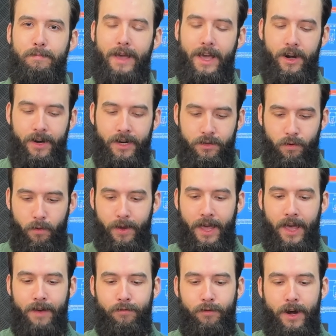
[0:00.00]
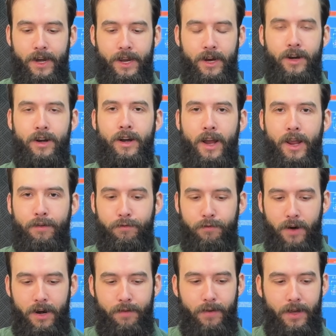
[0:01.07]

battery is what we have right here in front of